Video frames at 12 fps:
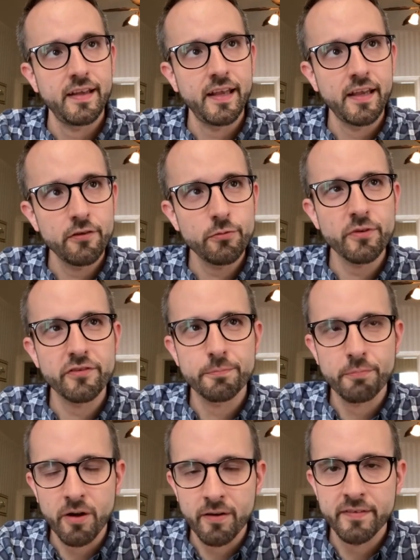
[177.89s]
His
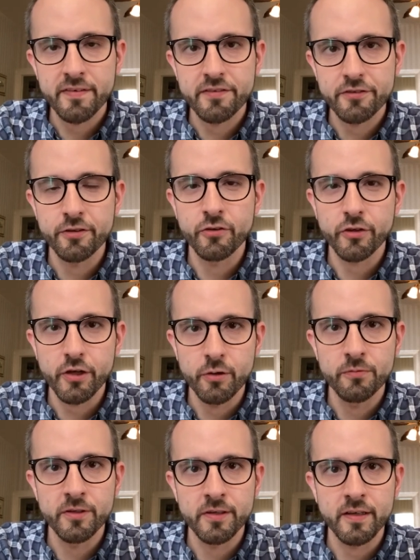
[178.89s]
response to the
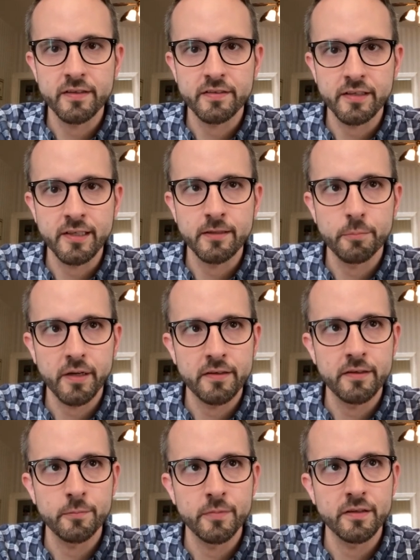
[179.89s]
COVID-19
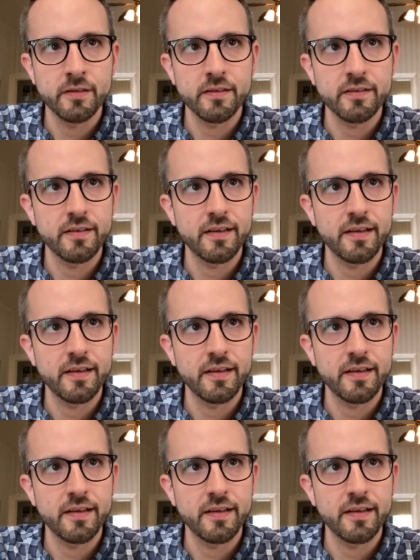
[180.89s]
pandemic,